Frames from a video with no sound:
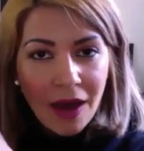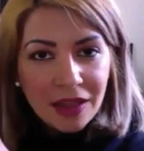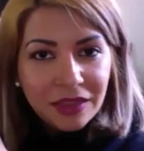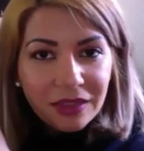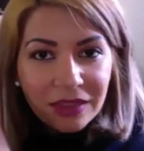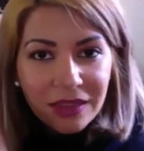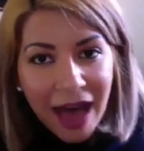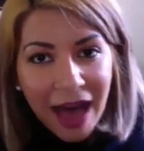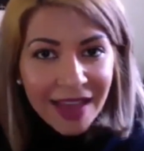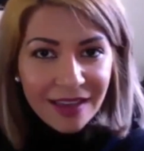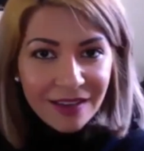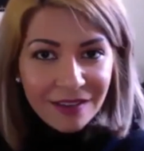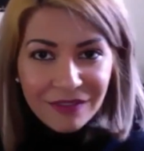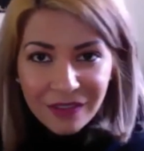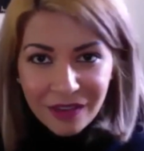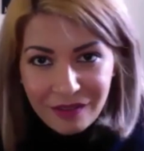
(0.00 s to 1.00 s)

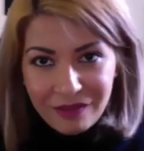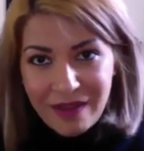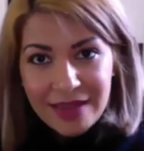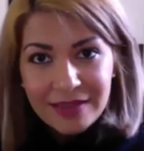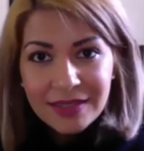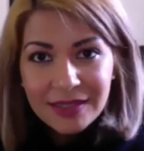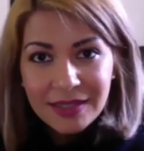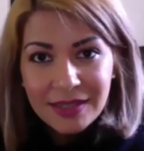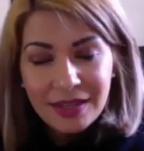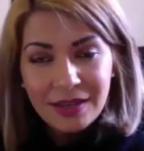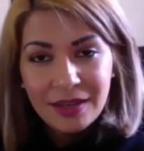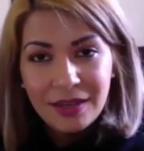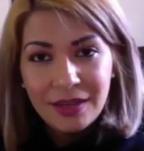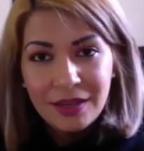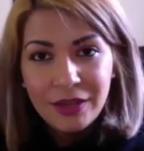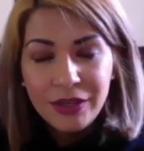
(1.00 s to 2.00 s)
live event,
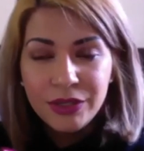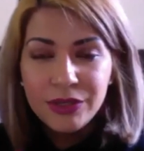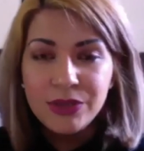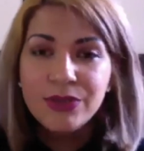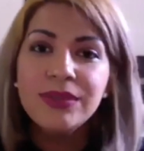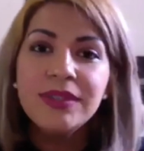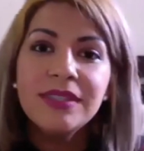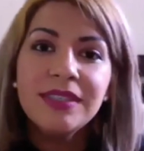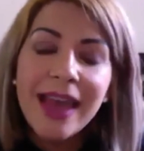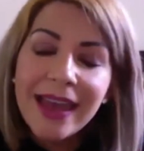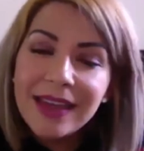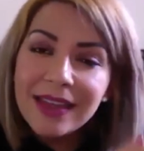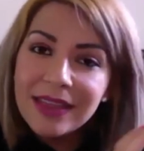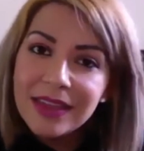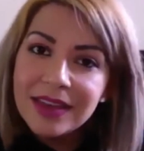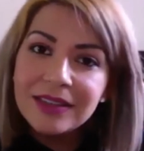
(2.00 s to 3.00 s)
you set
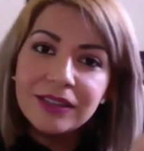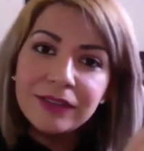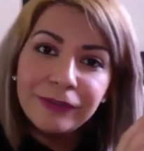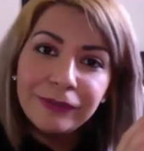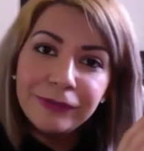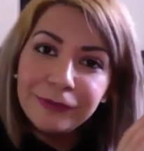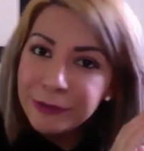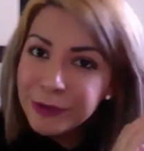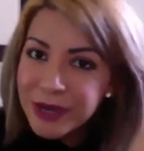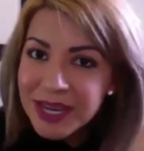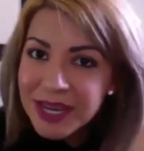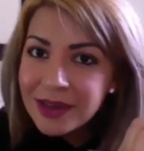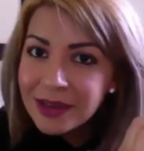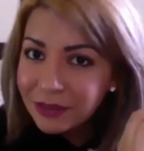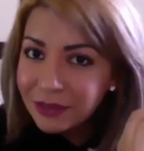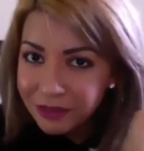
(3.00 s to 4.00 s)
this
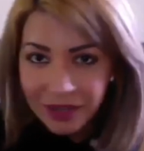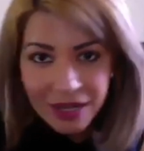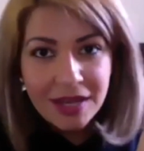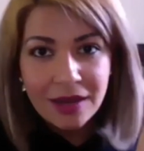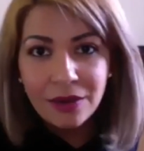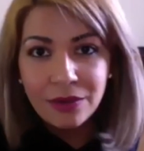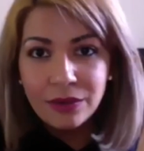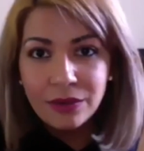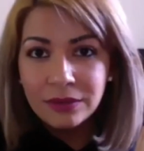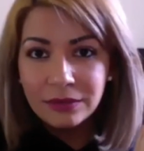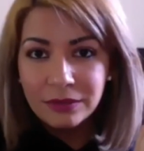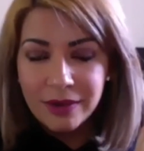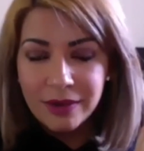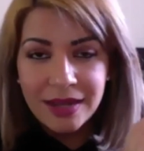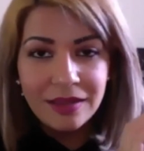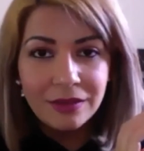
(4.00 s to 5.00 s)
free video,
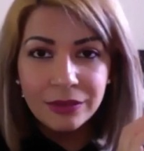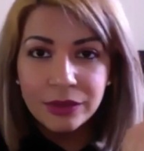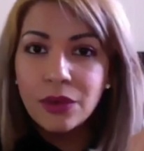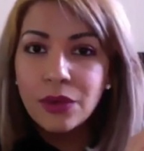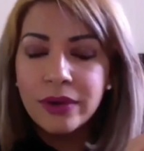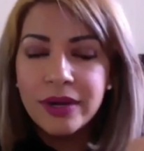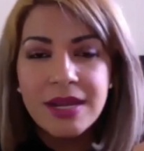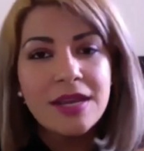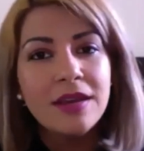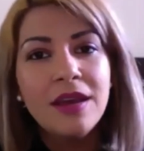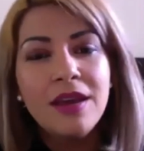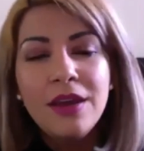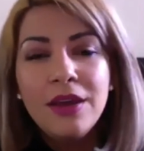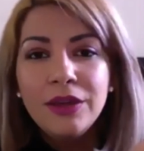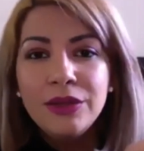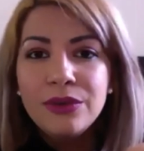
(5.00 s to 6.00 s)
right, the recording,
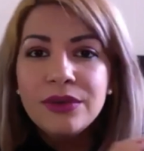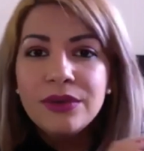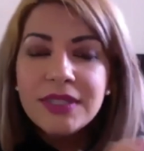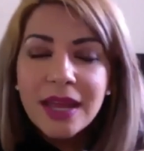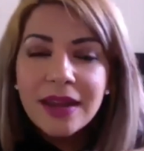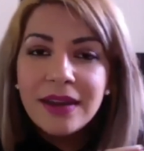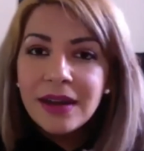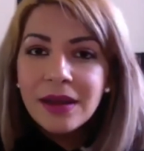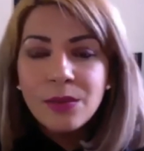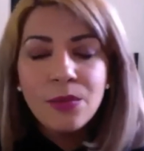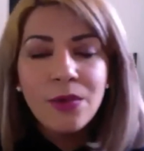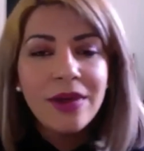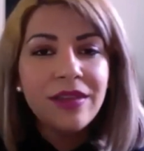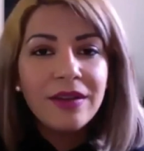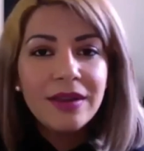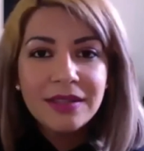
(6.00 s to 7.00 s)
you set it up,
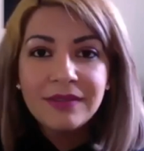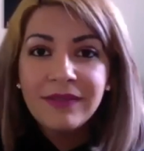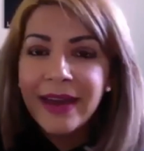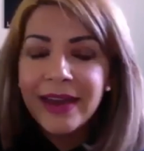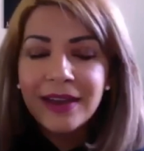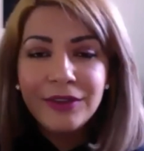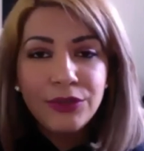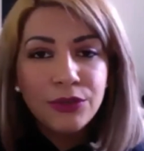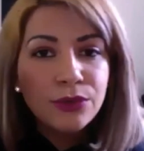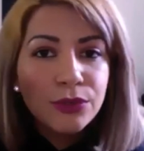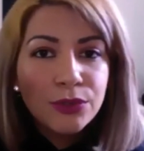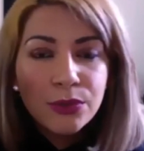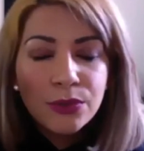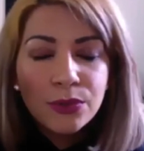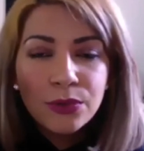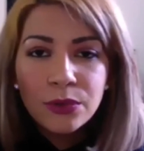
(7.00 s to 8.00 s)
whether it's via
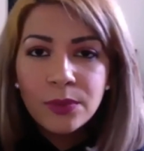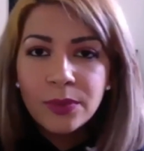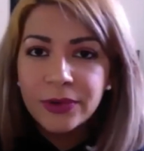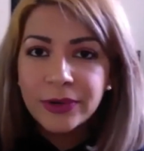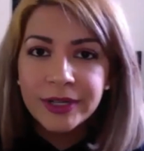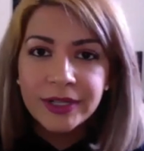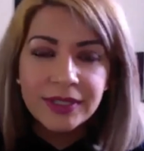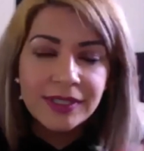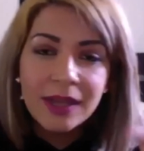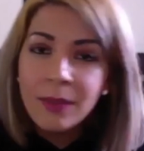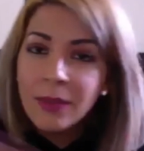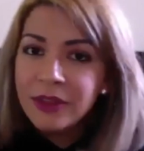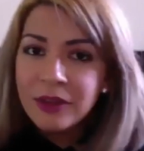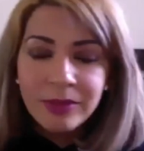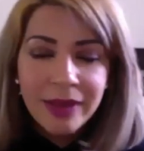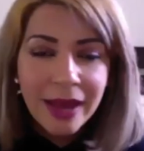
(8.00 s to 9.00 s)
YouTube or some
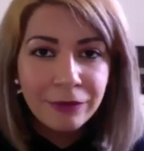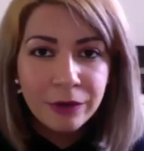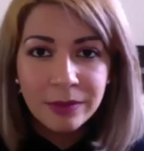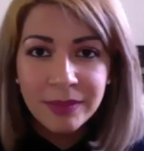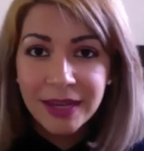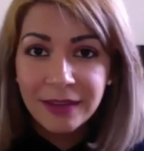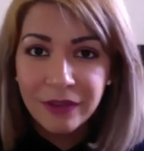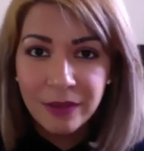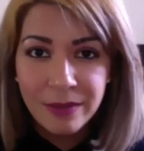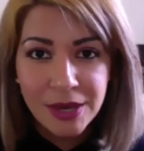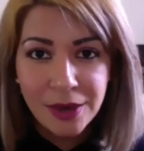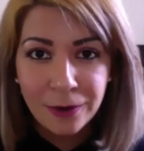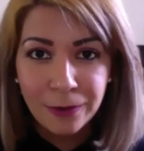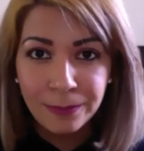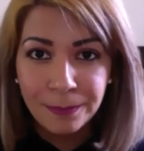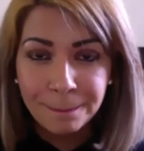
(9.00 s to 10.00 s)
other platform like
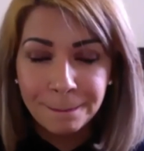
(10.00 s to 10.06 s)
Vimeo.